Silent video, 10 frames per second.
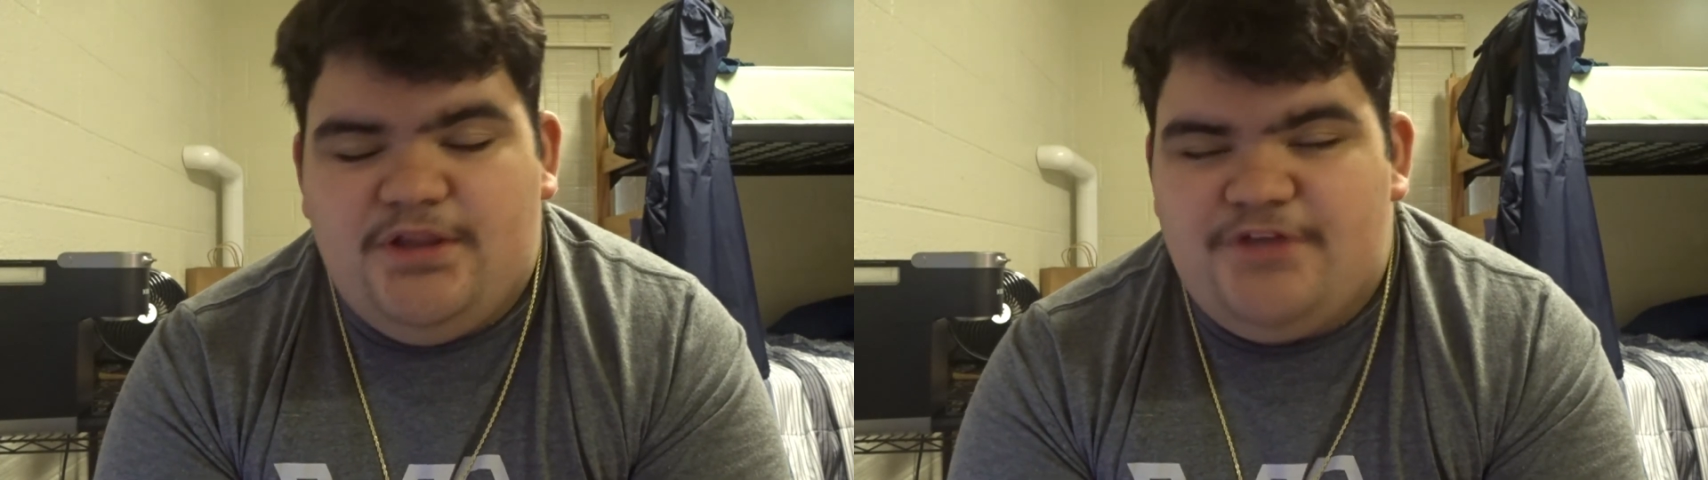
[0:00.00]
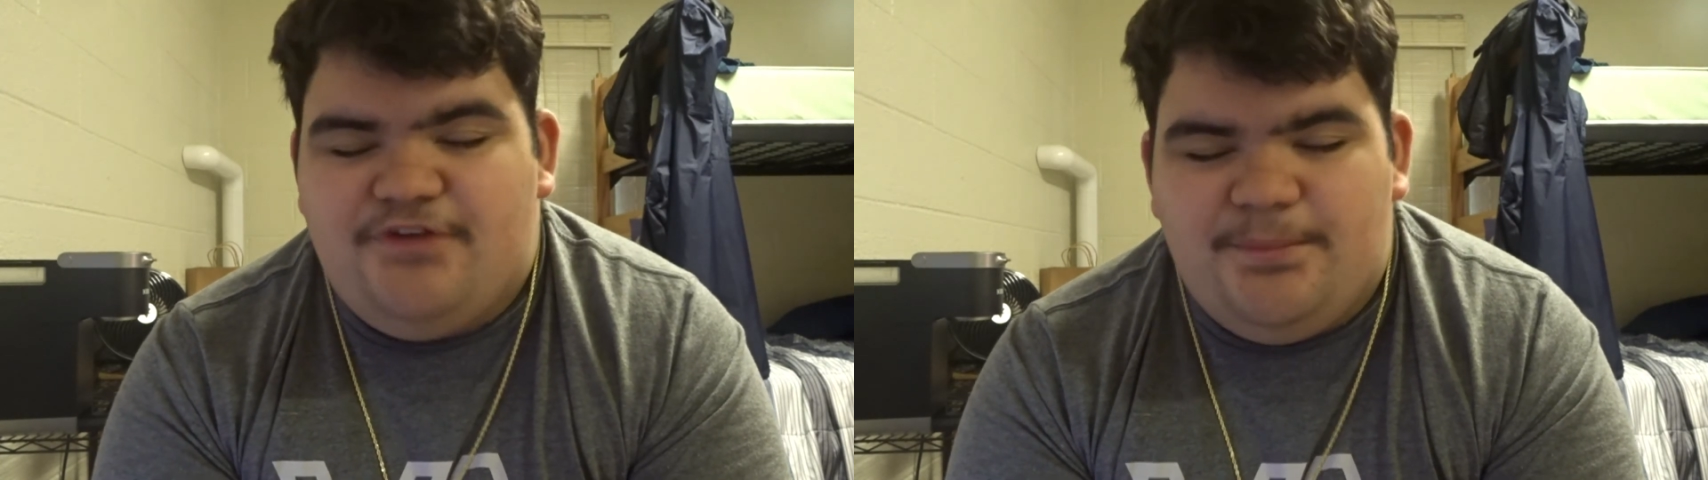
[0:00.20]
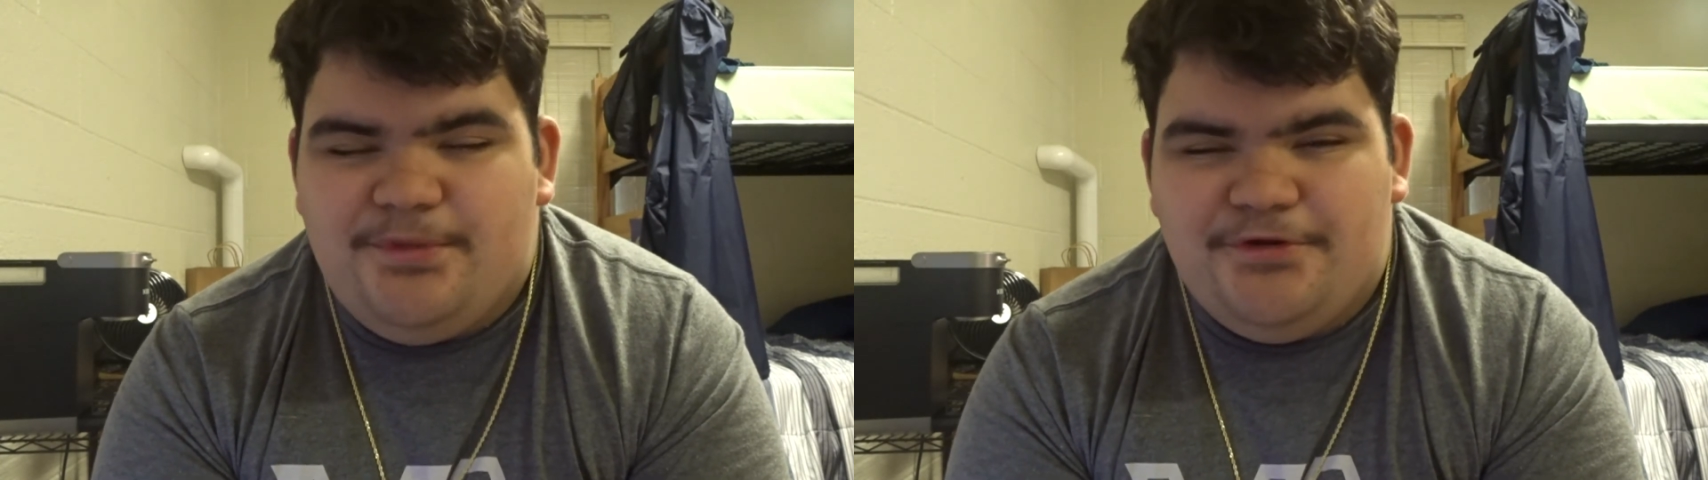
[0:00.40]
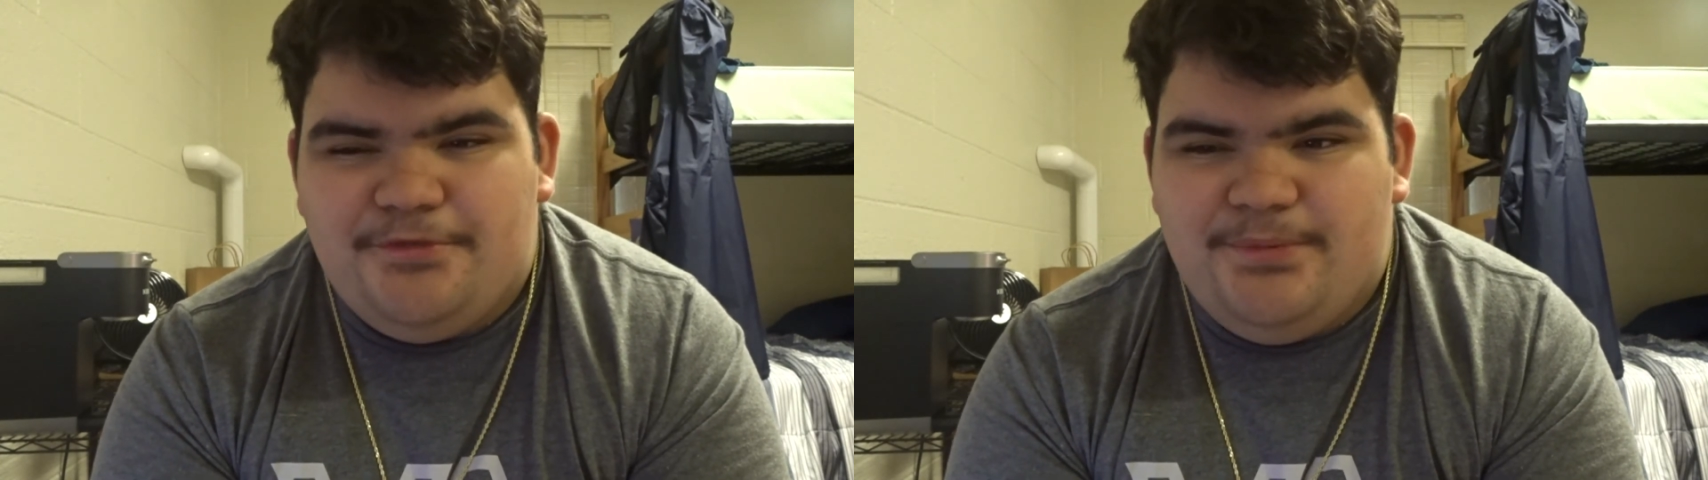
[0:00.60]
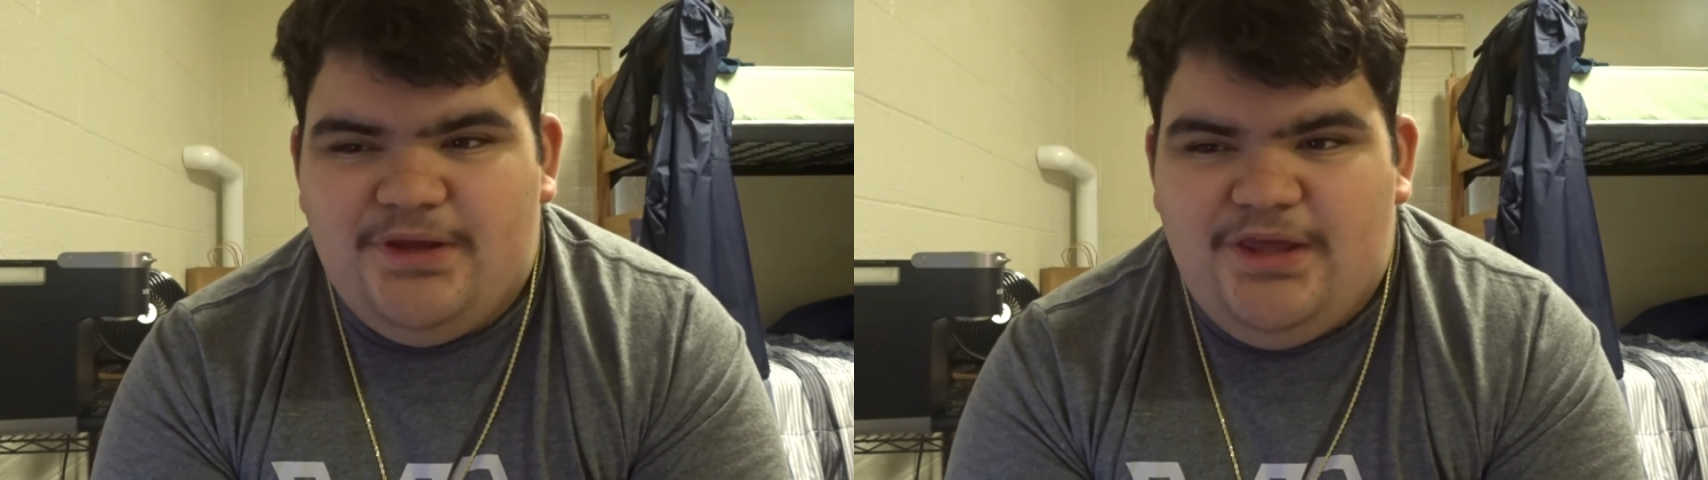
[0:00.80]
life up a little
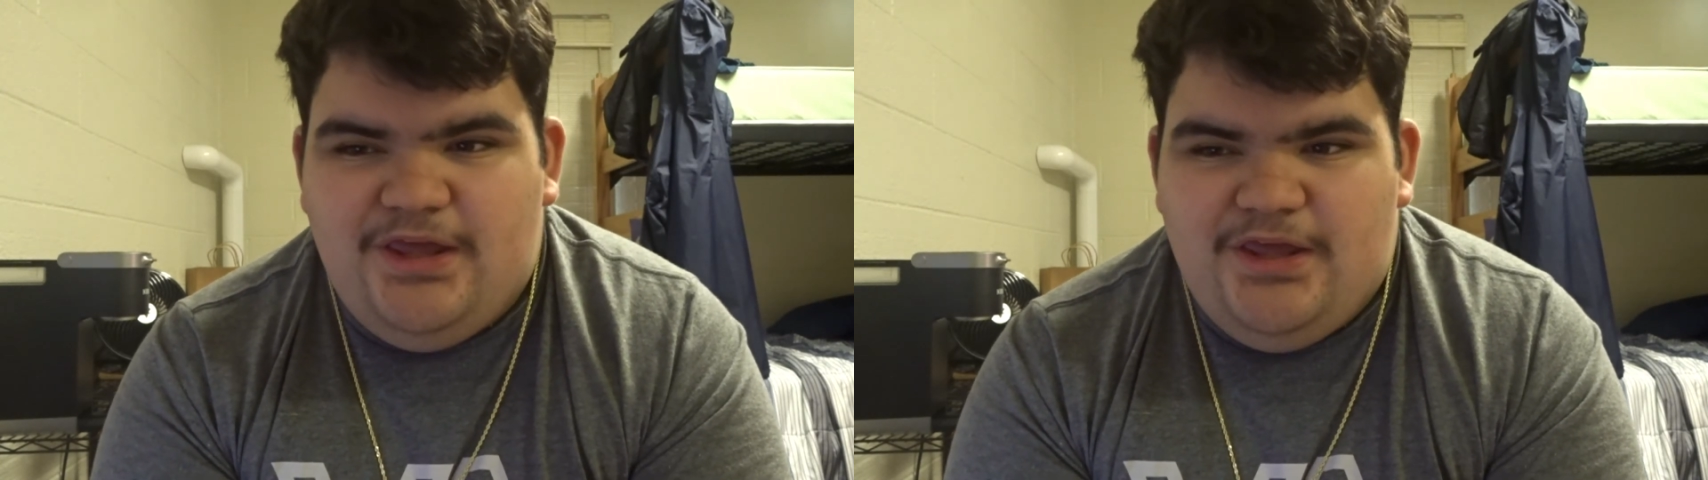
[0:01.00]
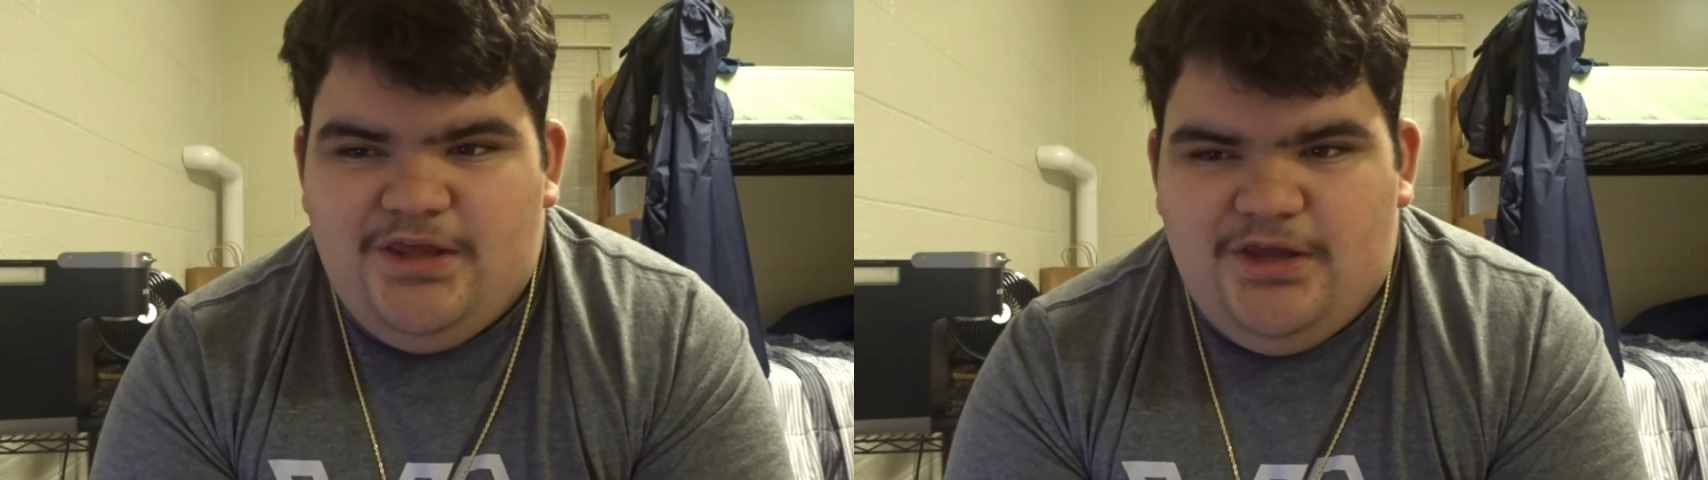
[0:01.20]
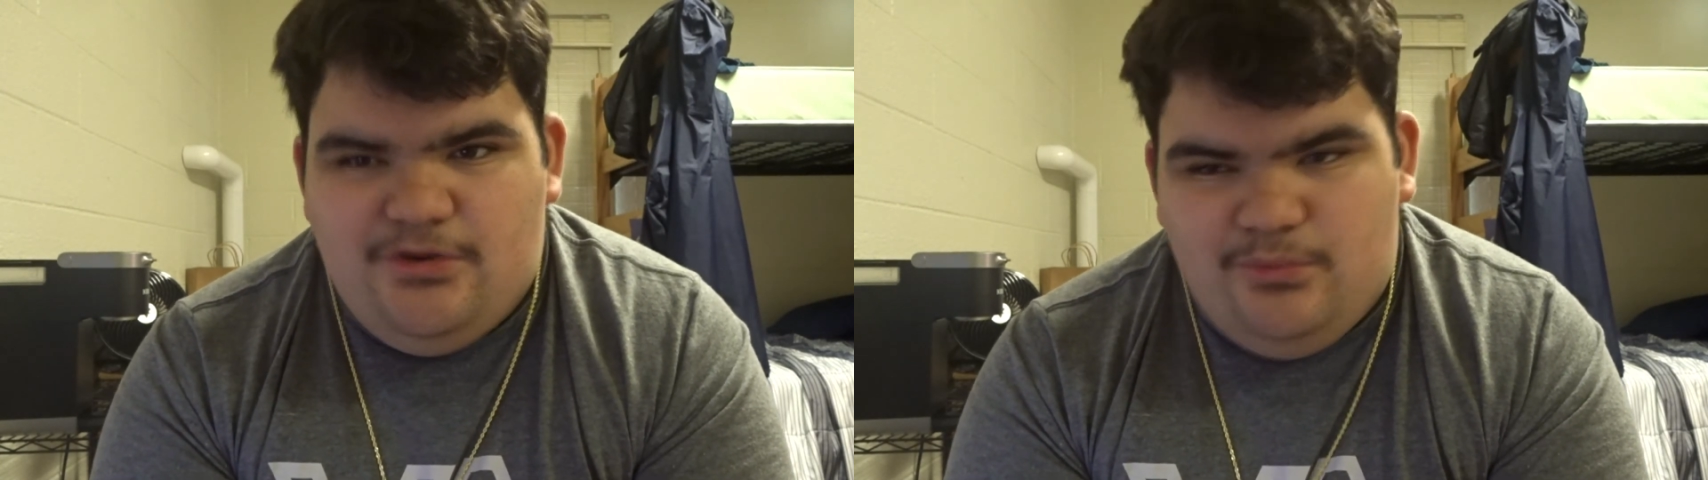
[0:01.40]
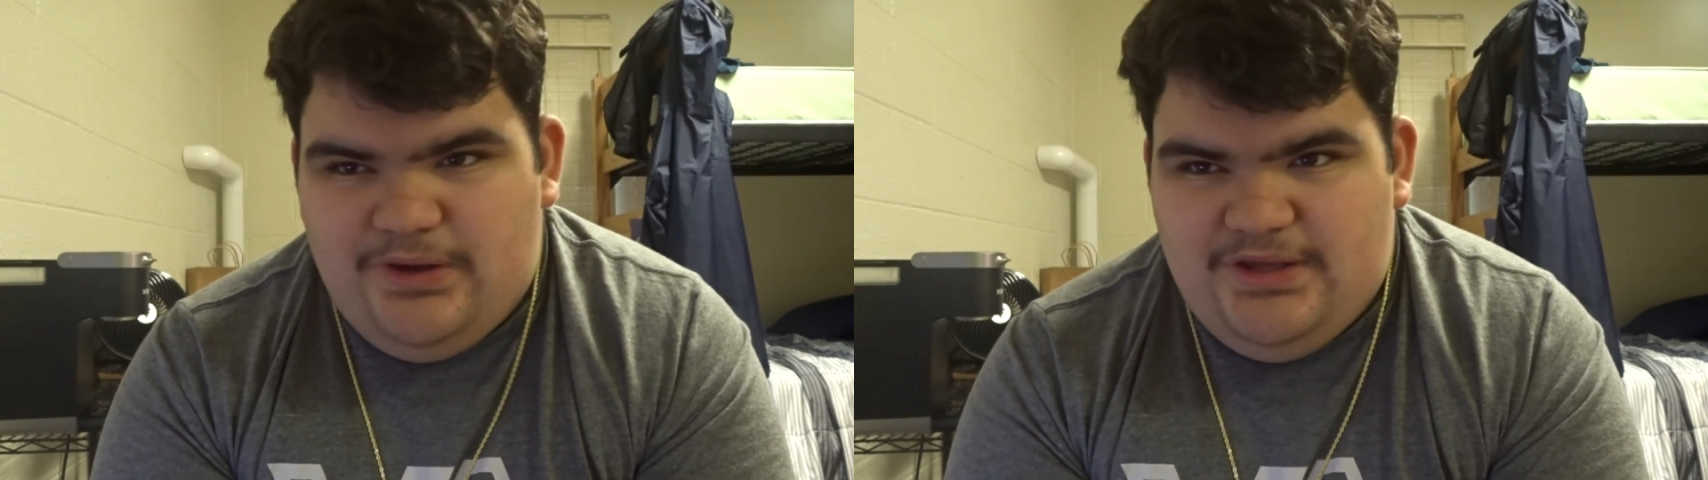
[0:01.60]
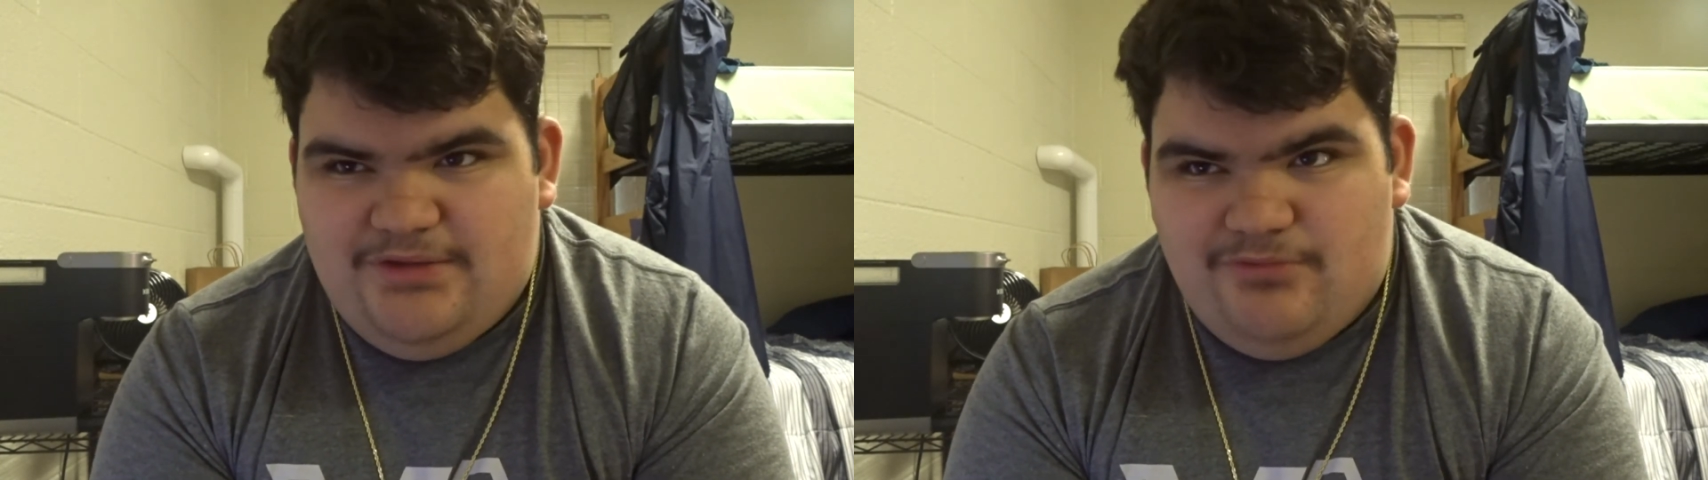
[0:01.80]
bit in a
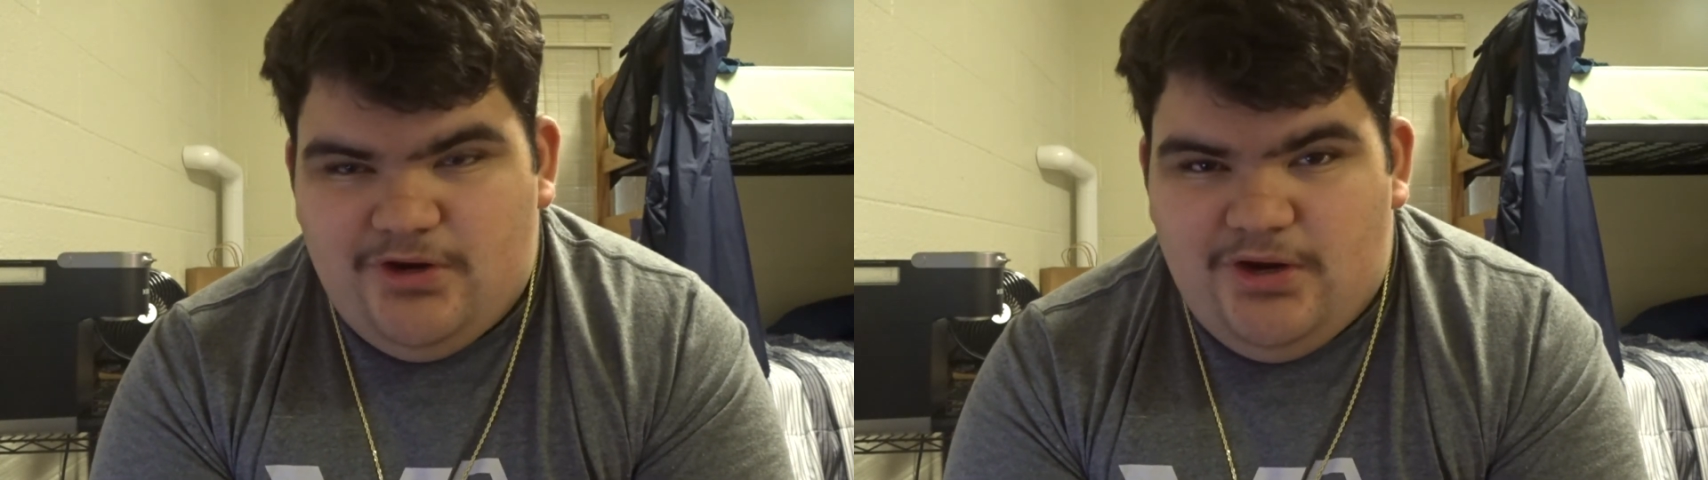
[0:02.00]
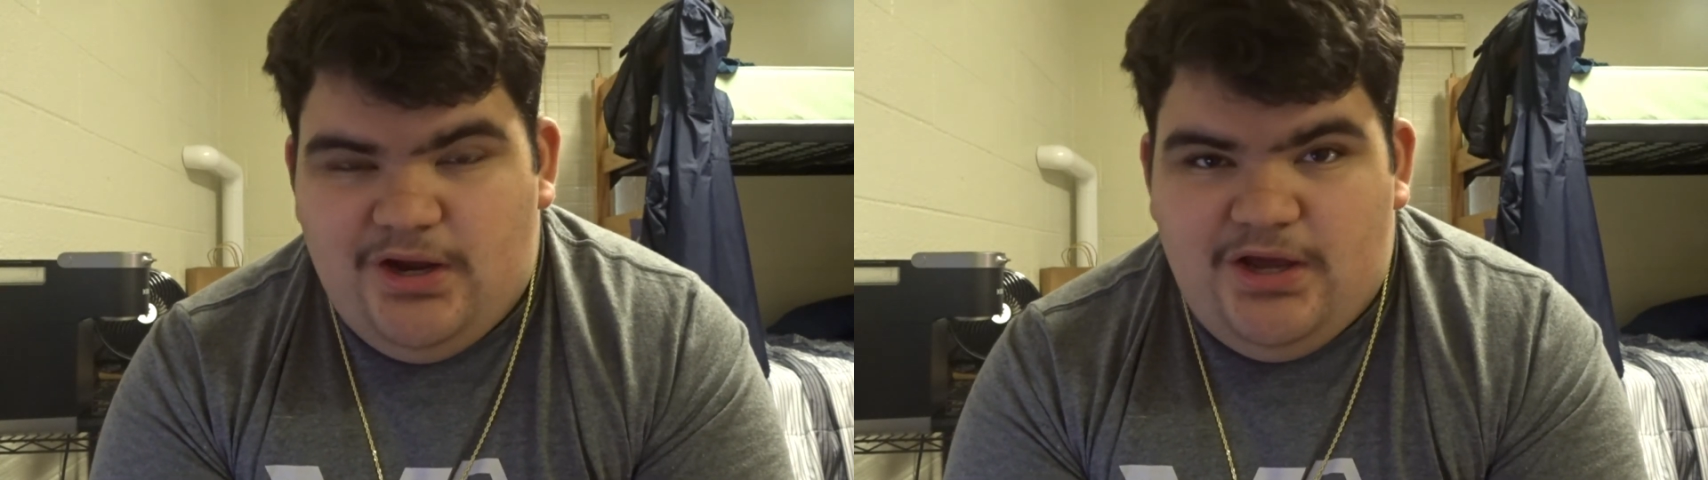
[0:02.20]
way where